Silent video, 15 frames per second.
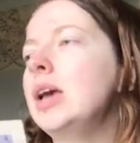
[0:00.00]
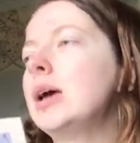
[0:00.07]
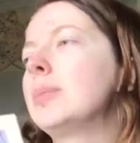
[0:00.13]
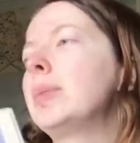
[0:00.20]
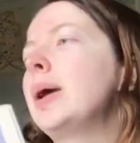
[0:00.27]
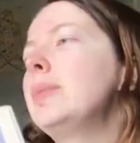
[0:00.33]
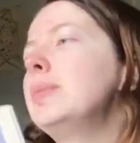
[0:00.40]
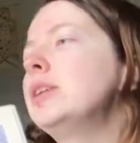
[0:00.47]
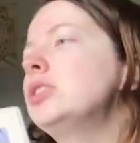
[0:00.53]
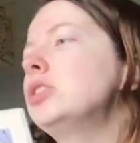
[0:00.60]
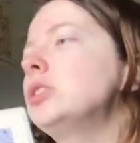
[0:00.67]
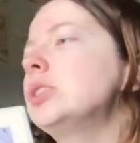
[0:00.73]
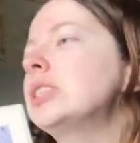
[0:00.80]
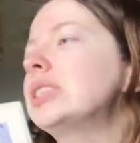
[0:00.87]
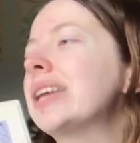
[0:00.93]
My
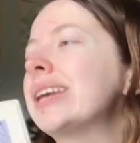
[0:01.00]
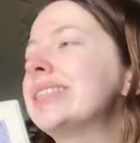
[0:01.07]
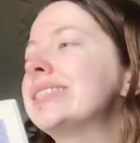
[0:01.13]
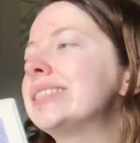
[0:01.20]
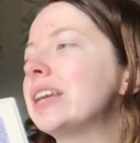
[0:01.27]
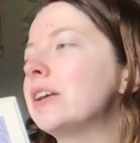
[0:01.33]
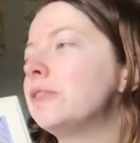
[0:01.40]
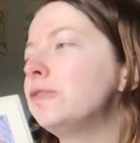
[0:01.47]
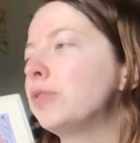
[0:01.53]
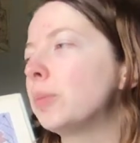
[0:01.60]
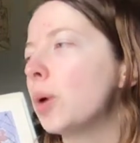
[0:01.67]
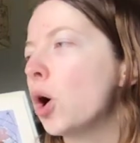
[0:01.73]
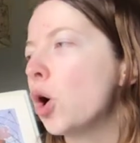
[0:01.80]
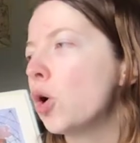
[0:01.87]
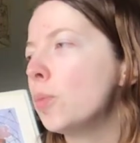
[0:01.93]
mistress had sailed from
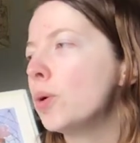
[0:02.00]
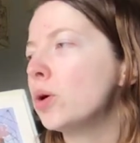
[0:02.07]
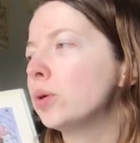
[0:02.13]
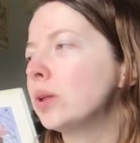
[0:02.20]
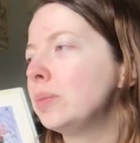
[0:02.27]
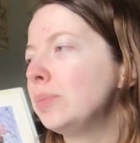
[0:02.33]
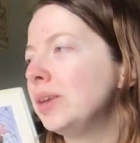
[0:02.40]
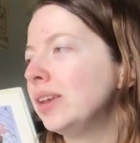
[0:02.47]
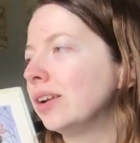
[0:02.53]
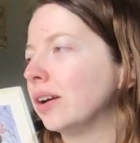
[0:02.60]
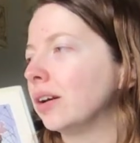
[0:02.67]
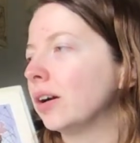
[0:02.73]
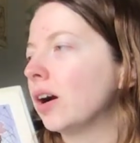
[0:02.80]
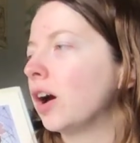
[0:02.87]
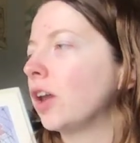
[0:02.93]
Hoboken
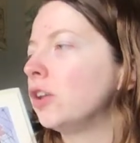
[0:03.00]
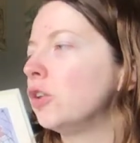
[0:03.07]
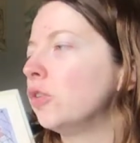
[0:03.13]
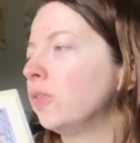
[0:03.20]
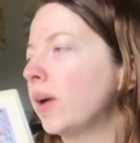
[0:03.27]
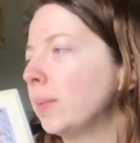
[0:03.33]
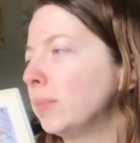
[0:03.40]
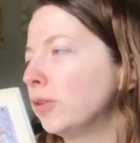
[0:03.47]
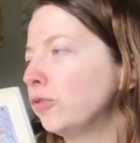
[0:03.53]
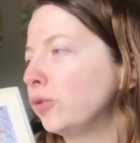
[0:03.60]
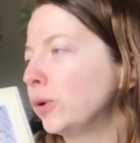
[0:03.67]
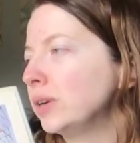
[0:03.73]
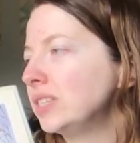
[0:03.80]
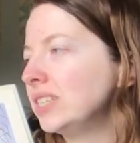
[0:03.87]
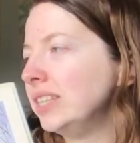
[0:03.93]
Pier on November
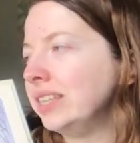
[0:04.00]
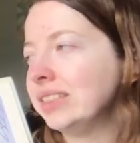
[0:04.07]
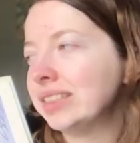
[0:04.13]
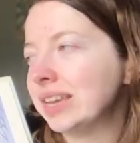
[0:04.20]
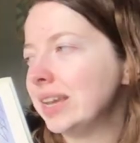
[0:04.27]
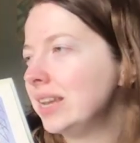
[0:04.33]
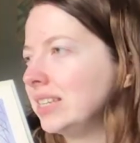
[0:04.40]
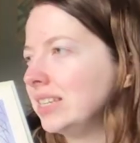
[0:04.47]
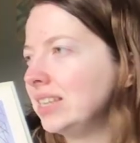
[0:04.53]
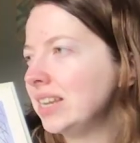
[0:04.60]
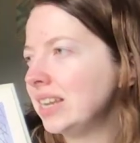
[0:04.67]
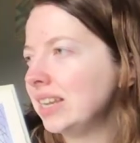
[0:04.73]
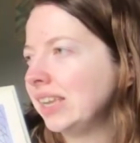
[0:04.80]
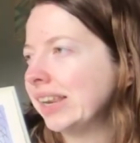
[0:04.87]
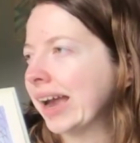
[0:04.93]
14,
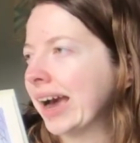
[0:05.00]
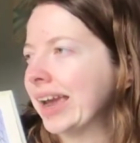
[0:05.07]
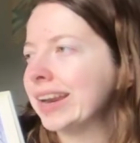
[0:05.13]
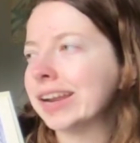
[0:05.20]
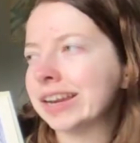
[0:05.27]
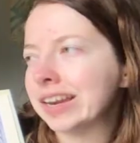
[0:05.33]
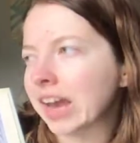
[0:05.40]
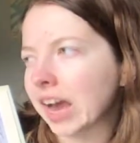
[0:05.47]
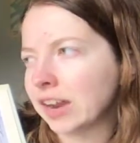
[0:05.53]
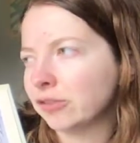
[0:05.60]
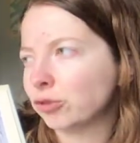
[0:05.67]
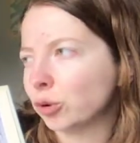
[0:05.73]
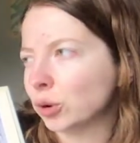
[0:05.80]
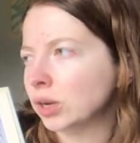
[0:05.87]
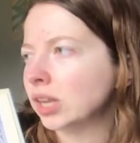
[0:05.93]
1889 at
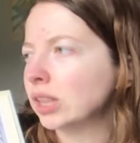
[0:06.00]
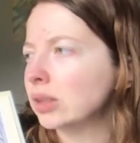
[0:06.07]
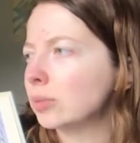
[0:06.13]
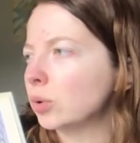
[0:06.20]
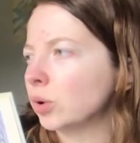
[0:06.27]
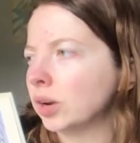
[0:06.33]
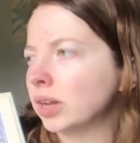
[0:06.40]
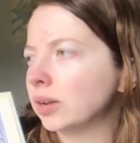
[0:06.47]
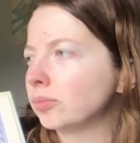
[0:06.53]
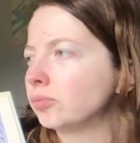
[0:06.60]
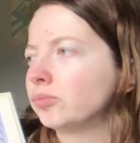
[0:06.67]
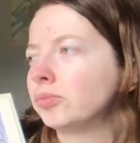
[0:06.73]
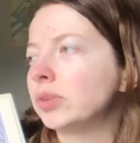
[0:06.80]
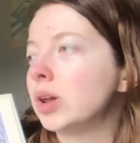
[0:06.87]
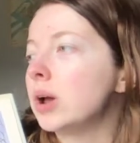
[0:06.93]
9:40 in the morning.
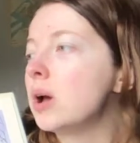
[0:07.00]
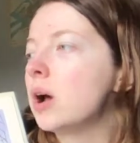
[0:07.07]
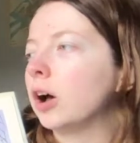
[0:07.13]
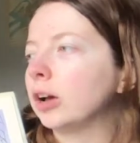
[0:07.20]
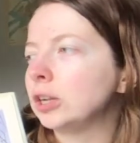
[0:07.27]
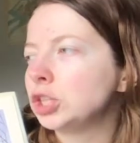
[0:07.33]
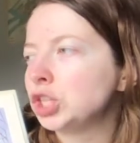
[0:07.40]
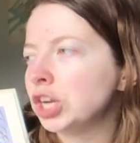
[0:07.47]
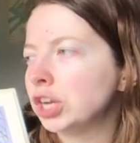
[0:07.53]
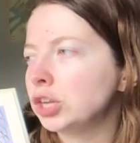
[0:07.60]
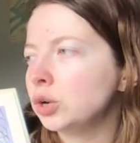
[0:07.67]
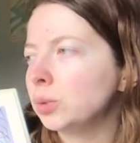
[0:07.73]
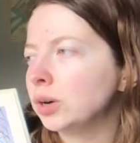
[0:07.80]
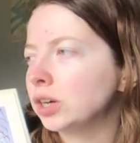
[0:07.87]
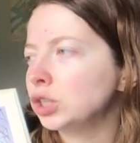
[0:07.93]
On
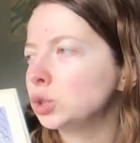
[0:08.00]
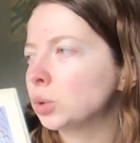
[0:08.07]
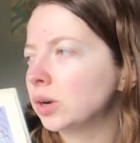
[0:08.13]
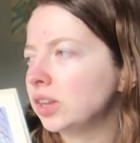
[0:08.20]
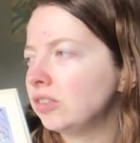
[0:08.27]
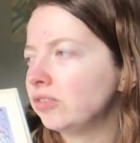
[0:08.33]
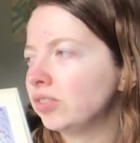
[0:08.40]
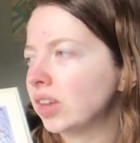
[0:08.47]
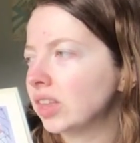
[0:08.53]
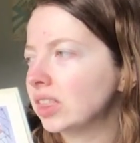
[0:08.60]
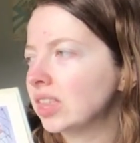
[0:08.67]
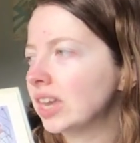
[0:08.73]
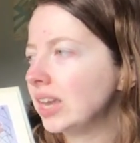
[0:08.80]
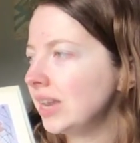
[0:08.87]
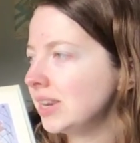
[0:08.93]
January 25,
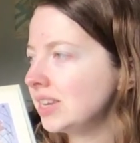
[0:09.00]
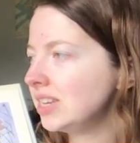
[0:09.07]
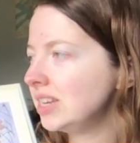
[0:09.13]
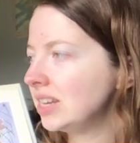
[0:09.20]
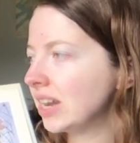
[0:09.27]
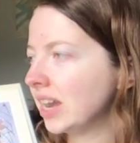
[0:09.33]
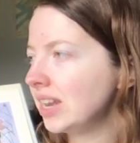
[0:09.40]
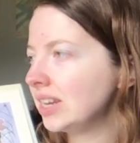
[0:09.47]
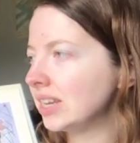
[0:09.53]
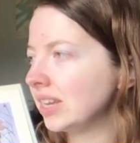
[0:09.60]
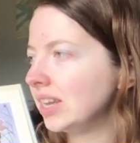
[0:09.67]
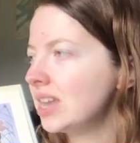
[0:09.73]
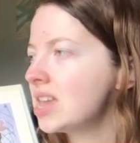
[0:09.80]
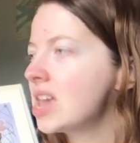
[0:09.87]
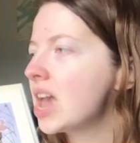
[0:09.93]

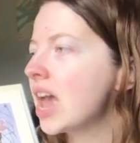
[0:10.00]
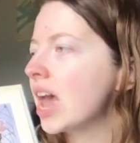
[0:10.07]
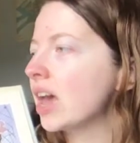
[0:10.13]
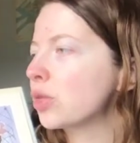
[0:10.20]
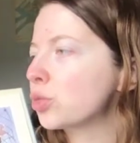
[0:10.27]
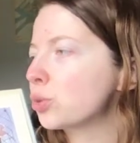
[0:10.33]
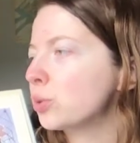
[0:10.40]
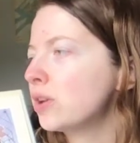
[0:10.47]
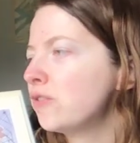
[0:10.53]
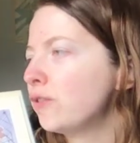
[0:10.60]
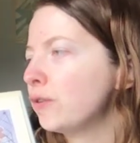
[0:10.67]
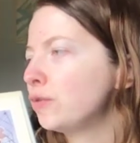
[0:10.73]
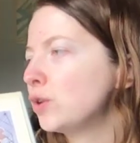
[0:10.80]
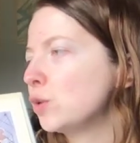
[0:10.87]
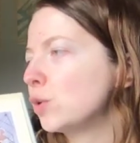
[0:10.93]
1890, at
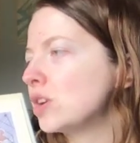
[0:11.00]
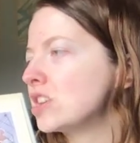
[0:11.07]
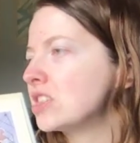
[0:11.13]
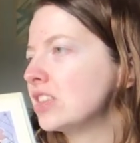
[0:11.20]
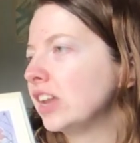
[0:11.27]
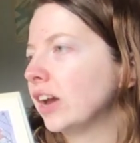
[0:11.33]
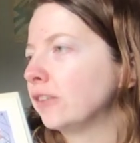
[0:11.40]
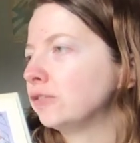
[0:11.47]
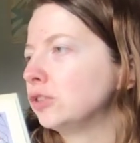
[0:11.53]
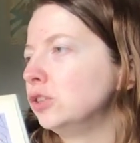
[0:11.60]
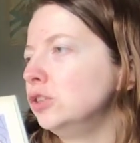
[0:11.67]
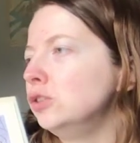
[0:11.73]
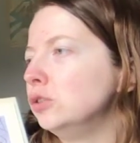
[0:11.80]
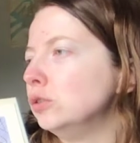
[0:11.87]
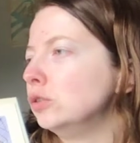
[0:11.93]
3:51 in the
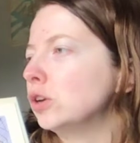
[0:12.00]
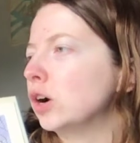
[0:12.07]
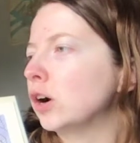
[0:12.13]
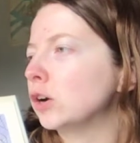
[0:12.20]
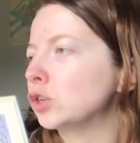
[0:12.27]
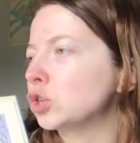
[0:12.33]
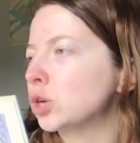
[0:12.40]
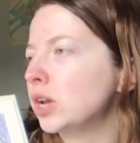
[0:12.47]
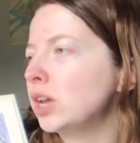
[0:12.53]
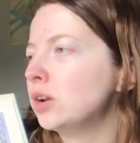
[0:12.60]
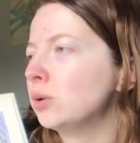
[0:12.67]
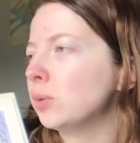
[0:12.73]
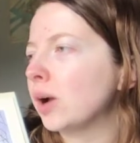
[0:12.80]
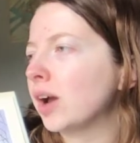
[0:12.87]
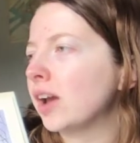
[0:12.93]
afternoon, our train
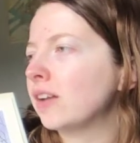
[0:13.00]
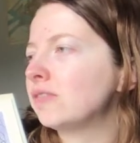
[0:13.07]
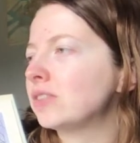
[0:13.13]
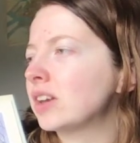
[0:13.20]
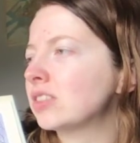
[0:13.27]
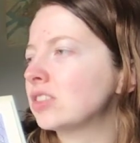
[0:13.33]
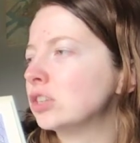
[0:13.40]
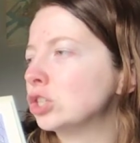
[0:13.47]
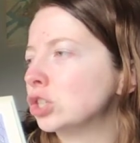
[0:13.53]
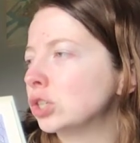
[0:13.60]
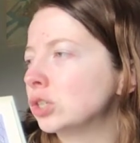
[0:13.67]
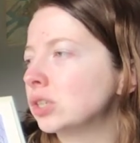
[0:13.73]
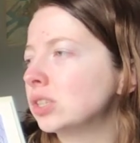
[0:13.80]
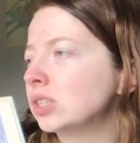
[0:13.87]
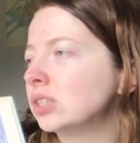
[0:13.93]
arrived at the
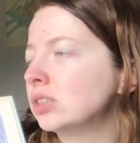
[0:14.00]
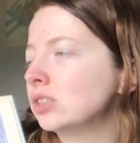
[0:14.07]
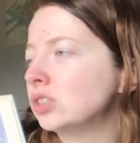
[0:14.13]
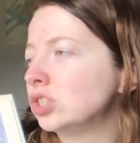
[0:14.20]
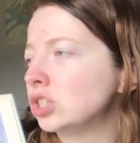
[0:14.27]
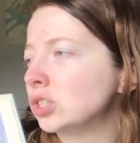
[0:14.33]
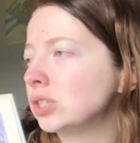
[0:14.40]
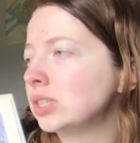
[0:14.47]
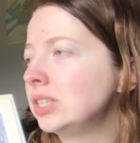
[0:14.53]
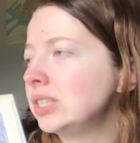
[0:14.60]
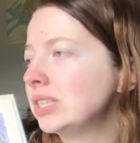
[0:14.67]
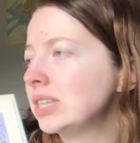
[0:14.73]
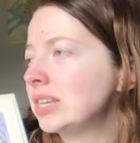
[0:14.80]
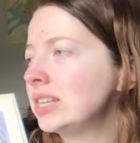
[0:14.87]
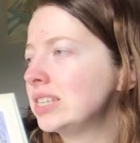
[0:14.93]
Jer Jersey
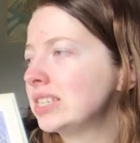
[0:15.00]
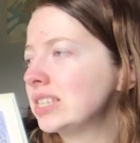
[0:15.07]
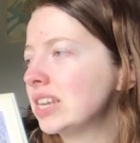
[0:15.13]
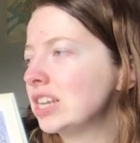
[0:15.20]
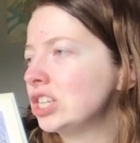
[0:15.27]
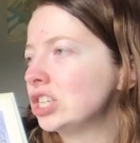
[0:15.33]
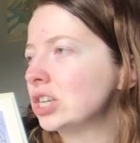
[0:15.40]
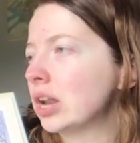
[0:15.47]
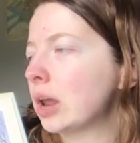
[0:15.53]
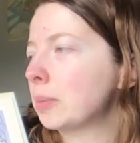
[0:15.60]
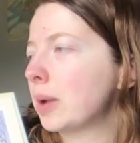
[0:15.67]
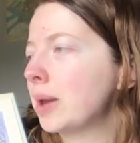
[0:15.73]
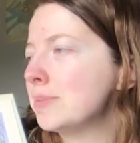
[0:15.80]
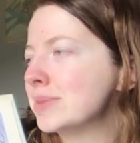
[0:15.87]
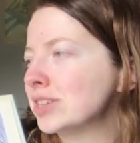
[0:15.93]
City station and
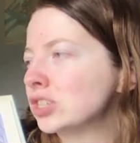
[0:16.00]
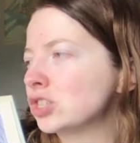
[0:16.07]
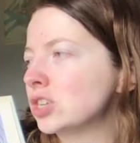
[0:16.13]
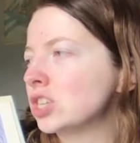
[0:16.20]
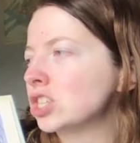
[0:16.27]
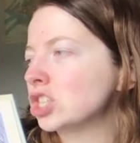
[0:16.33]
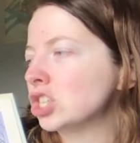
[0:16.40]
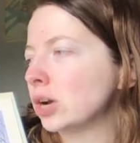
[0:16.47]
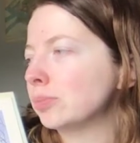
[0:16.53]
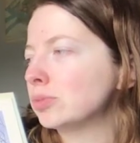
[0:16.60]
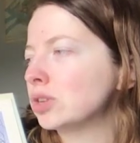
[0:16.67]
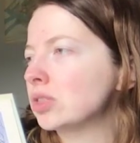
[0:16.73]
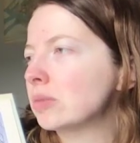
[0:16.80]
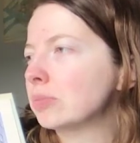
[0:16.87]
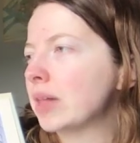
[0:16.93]
my mistress jumped
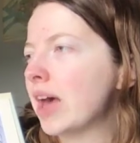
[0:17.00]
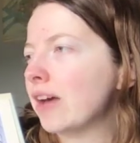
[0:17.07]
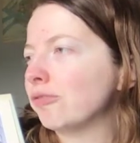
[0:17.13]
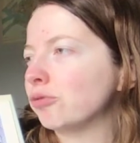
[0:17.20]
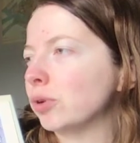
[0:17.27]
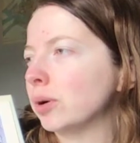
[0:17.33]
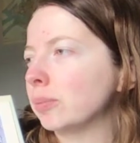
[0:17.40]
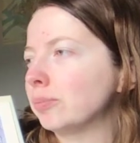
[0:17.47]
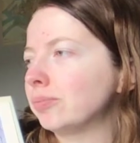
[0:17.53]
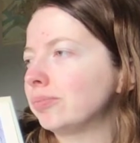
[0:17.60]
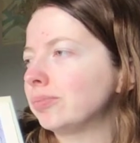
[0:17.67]
to the platform.